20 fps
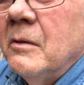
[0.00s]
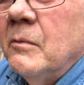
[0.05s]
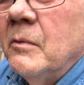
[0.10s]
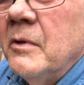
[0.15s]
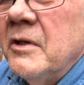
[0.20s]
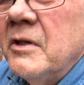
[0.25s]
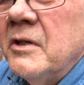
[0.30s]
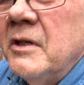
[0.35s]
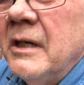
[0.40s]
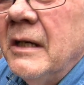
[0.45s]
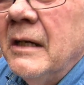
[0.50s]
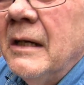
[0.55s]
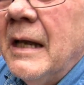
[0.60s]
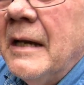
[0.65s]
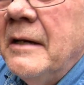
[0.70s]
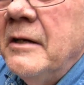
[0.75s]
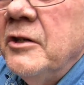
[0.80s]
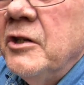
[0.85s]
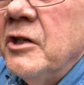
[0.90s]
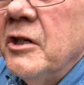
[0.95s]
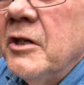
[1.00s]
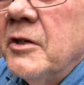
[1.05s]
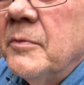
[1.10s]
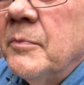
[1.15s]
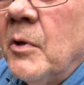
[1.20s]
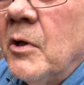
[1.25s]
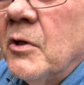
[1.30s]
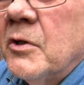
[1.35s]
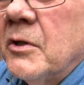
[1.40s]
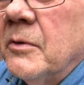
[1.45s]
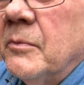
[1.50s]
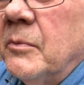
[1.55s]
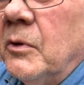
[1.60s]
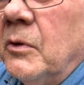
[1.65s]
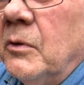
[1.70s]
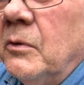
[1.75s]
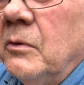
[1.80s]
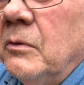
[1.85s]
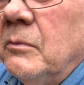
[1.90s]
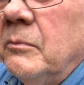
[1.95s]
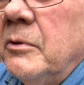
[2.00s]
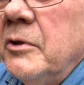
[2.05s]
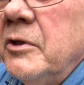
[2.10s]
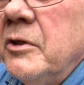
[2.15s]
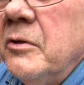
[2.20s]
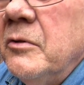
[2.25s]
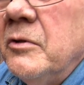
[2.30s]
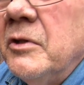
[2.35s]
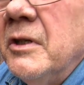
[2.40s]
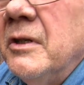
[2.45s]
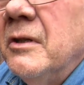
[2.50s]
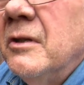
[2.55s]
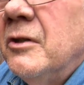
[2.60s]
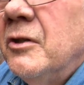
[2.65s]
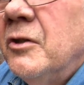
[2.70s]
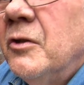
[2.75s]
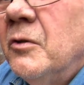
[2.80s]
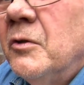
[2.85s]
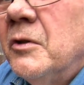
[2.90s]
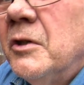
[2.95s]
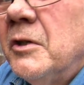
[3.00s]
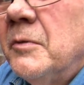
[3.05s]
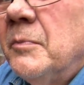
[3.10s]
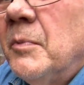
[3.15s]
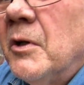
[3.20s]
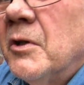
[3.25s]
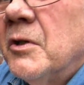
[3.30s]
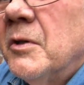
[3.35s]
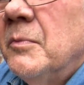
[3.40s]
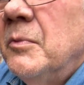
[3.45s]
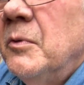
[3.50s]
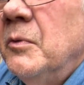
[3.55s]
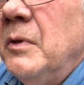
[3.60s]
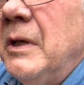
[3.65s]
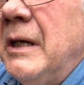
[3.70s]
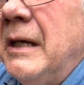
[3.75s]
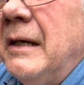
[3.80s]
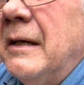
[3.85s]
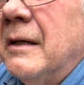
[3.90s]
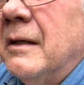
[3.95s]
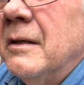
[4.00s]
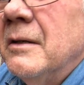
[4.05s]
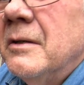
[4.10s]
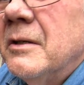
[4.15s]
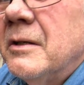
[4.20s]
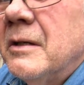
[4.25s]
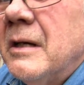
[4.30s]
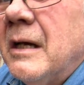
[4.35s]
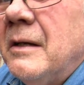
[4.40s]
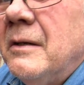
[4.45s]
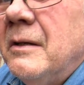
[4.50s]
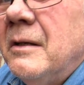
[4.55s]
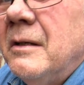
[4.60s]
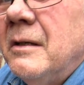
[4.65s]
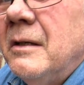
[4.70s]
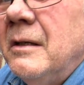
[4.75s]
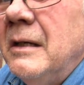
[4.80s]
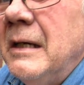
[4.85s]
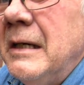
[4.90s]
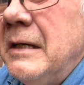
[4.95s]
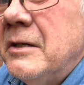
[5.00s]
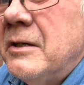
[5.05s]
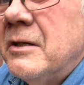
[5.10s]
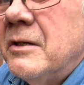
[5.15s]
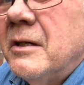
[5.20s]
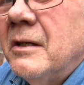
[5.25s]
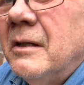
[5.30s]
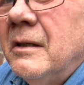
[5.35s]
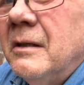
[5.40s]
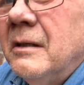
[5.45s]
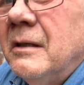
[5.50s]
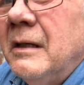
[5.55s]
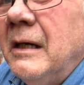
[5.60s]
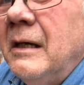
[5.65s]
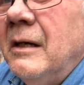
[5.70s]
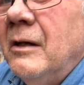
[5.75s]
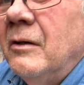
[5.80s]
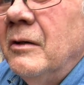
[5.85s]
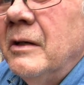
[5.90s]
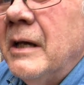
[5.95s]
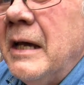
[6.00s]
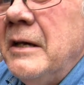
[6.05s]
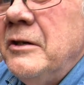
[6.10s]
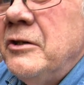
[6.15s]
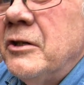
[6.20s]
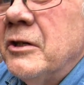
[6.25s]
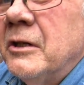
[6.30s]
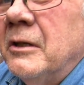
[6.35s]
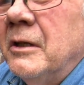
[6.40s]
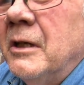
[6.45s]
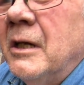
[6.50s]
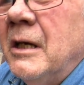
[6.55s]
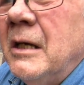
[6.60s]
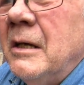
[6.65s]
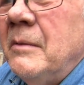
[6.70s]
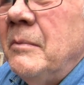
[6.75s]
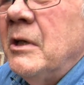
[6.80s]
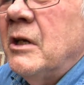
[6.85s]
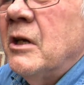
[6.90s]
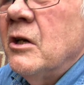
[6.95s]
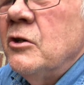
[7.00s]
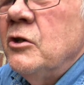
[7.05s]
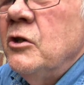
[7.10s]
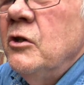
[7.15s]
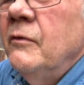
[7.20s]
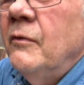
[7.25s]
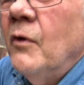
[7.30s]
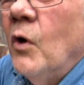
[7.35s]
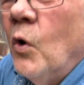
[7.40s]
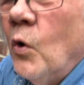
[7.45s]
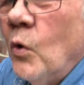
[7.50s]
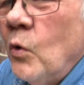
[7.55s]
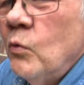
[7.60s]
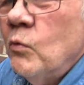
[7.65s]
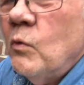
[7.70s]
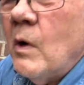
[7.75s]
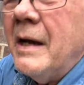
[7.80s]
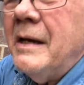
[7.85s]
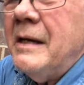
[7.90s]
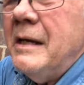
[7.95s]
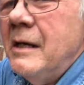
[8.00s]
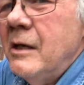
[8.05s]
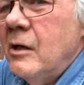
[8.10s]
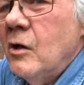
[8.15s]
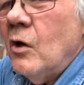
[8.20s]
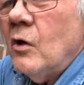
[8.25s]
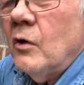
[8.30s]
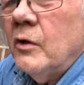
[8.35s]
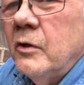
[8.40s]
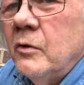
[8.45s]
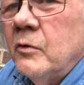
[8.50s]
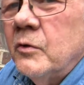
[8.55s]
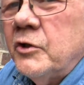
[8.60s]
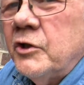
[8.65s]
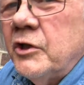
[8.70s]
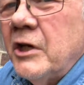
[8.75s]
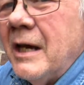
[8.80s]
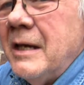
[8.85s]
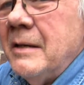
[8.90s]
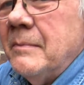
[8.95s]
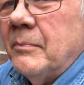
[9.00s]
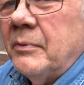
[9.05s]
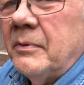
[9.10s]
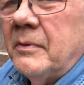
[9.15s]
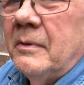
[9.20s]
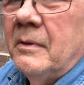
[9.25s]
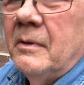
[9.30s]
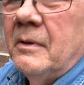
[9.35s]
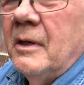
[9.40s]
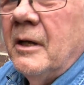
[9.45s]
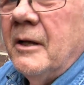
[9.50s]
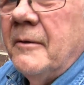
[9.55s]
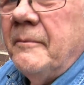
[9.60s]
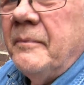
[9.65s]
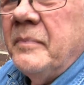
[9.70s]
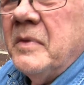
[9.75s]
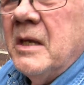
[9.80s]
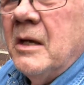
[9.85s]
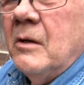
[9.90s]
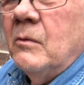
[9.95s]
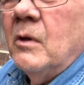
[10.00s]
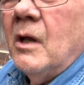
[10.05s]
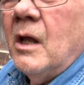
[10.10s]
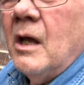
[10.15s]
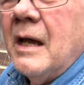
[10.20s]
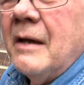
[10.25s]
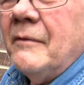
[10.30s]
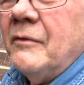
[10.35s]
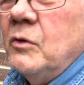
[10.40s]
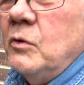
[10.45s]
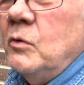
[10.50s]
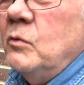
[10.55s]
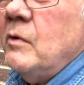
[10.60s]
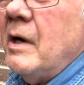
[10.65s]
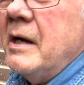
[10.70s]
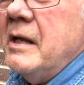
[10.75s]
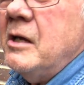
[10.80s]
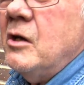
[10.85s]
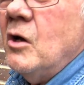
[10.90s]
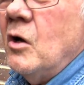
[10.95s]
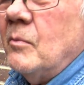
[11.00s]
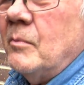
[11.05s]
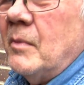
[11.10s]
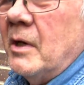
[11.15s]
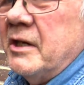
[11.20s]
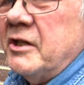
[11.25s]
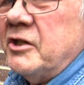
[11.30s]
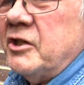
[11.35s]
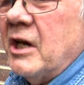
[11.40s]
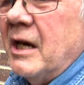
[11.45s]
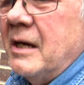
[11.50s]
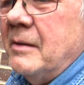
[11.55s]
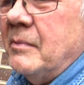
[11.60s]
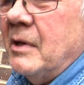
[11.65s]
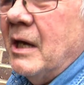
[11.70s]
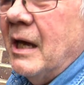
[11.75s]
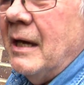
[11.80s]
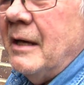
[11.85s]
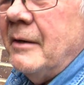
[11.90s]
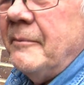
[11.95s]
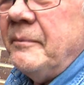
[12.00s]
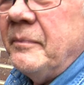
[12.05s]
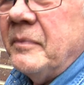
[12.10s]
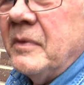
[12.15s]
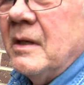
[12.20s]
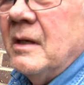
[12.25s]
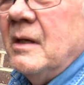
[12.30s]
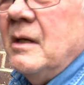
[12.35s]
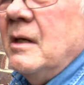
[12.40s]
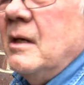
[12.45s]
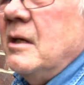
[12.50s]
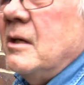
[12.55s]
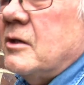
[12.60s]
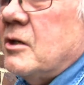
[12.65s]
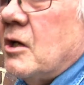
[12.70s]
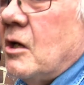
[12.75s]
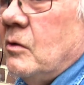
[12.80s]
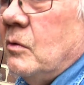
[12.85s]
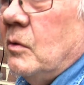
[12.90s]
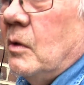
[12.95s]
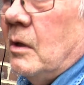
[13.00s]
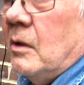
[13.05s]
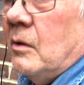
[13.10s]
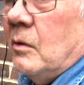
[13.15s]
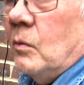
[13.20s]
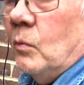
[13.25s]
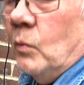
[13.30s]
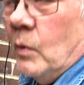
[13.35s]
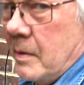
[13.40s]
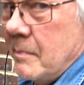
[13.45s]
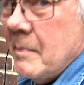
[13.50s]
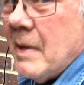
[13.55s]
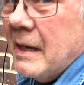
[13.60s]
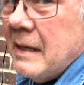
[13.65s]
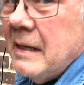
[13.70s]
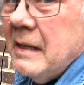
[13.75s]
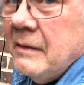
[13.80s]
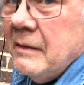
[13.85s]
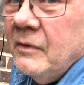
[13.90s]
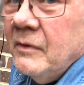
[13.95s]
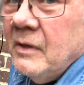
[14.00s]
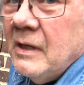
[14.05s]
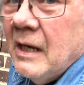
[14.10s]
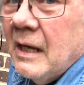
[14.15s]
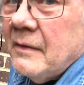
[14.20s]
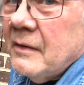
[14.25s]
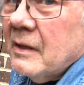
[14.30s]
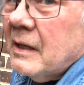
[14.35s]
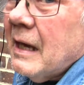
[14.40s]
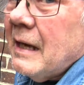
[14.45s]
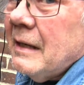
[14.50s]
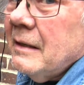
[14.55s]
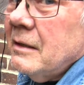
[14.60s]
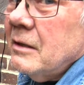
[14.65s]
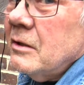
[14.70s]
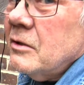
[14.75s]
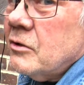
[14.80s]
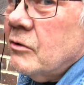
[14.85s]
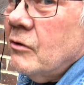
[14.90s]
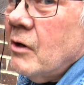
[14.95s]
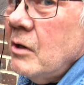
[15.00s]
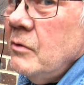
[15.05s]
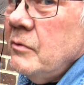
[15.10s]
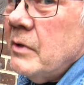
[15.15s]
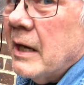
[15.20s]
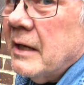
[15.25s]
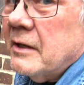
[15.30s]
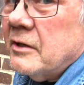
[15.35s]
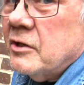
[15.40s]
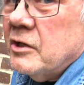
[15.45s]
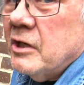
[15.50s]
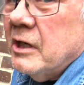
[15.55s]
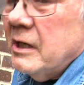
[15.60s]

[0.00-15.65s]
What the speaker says: with as little energy as possible, producing the shortest possible needles and the least elongation, because you've already got your shape. Well, I haven't already got my shape yet. So we may even let the candles grow next